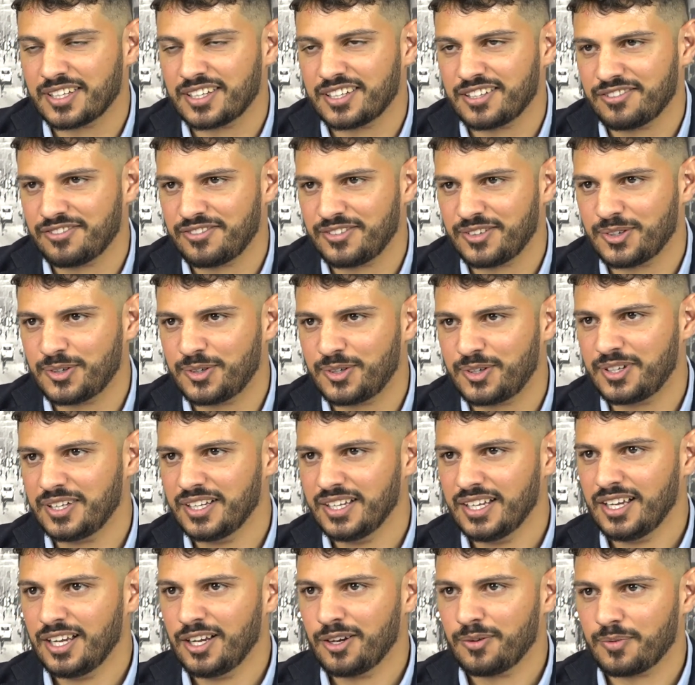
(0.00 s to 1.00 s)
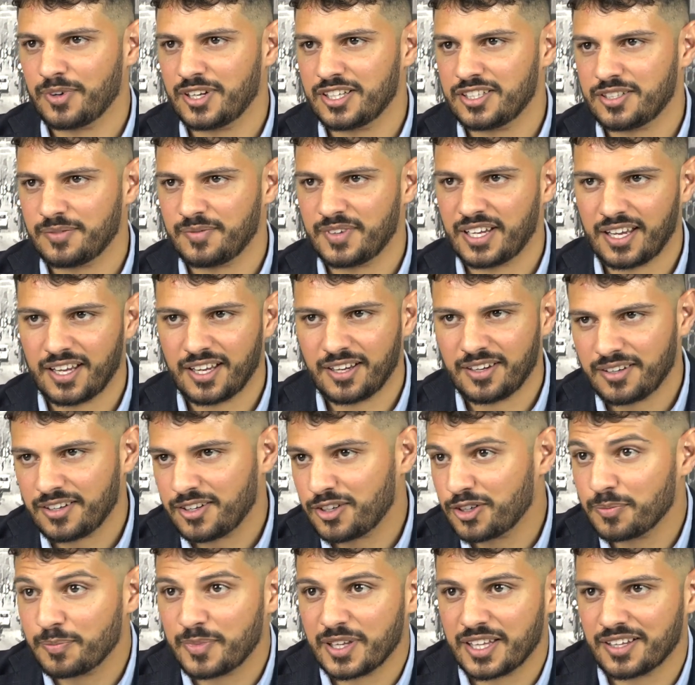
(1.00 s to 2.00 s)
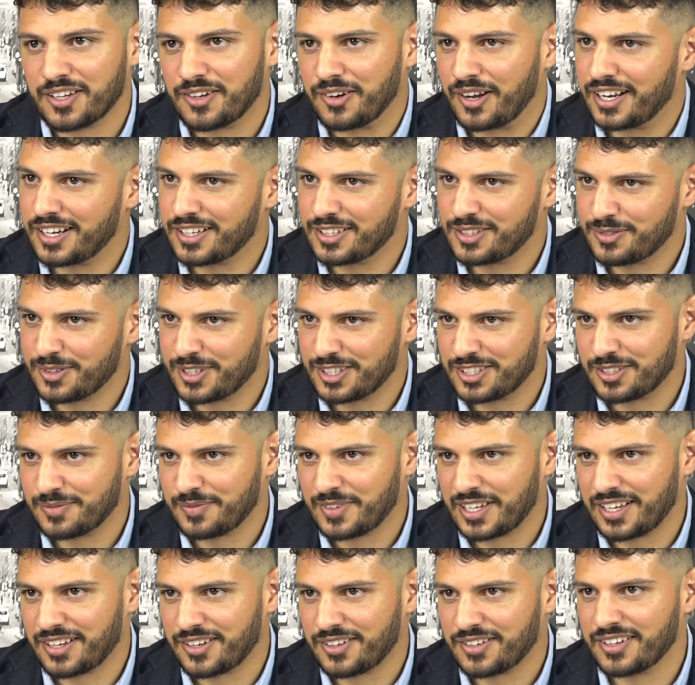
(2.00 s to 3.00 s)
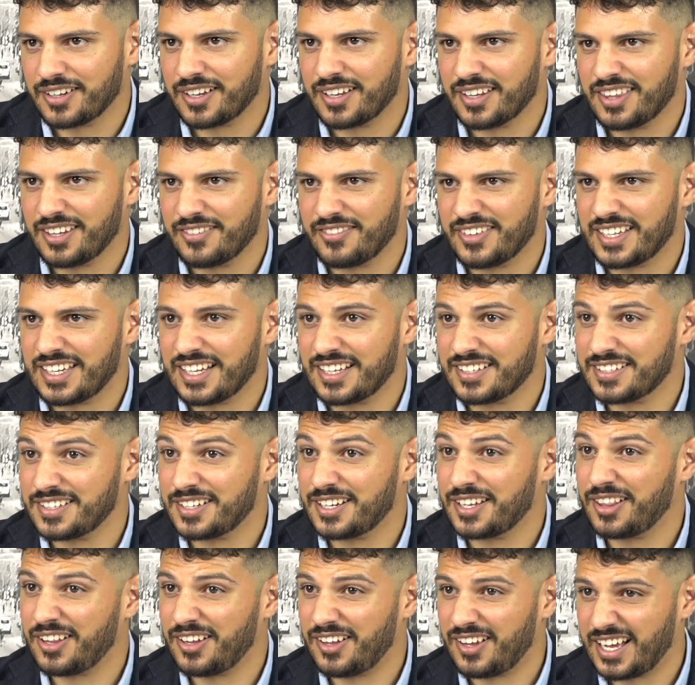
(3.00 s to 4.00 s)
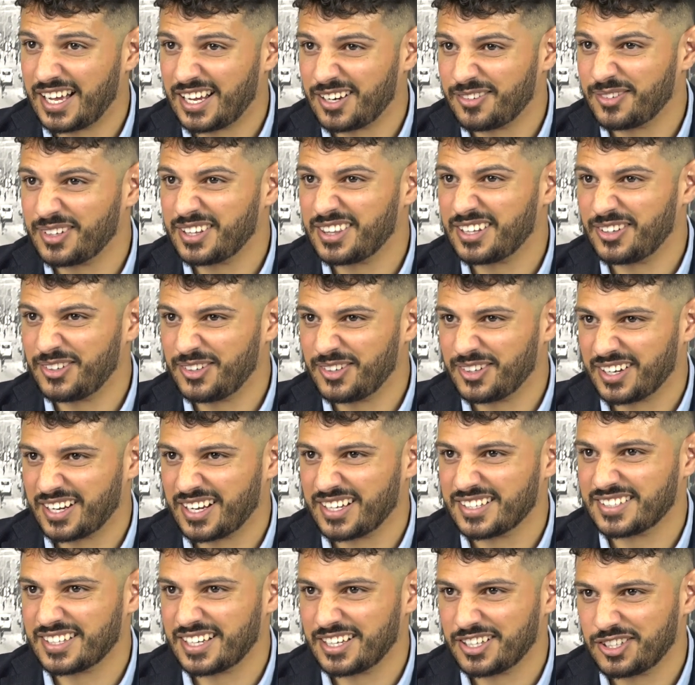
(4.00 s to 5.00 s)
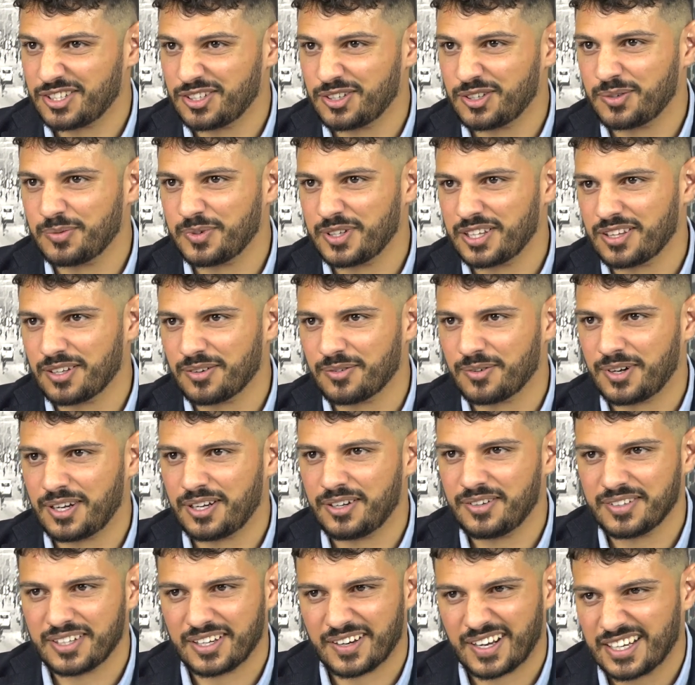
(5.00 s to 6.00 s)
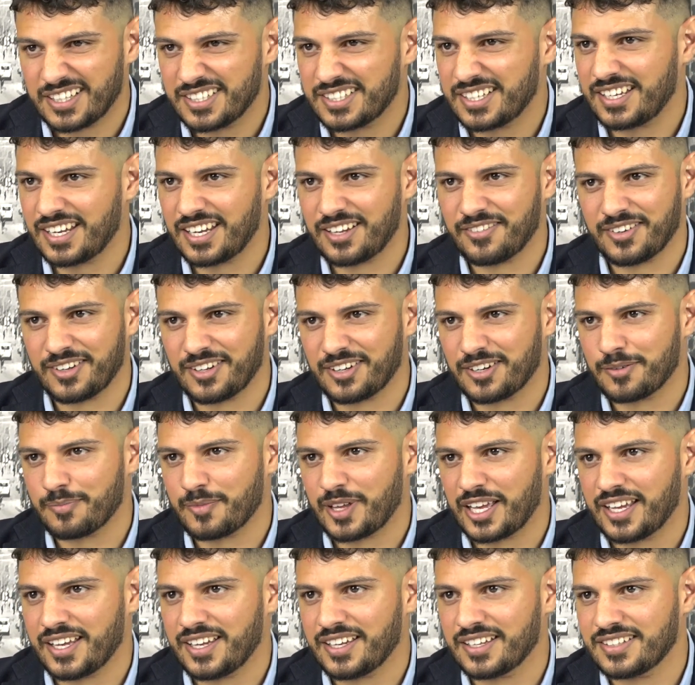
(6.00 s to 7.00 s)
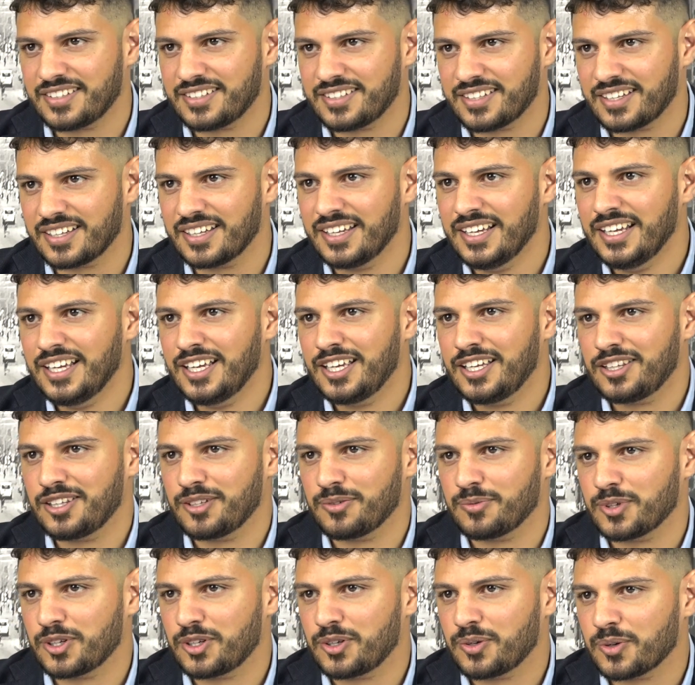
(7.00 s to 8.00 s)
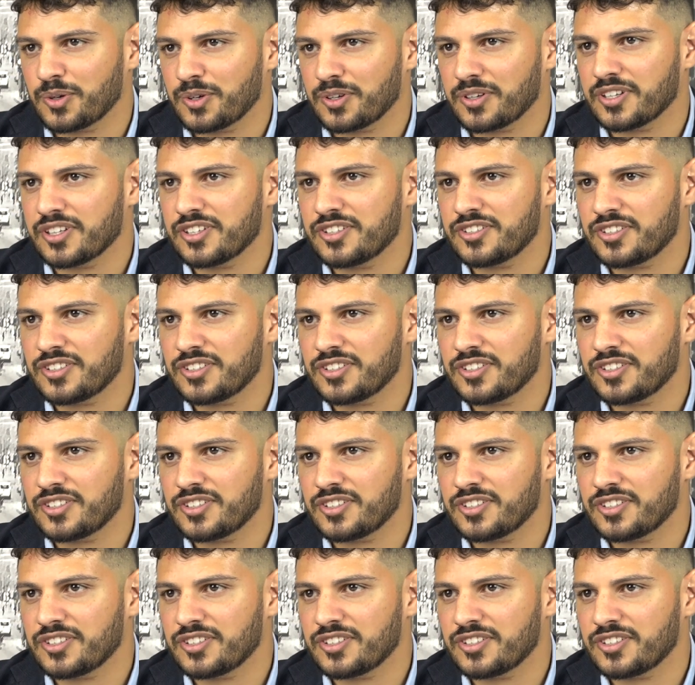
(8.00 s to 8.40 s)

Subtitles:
And if your resume could be the greatest resume on earth, if it doesn't align with the organization or with the role, you're actually never going to make it to the recruiter.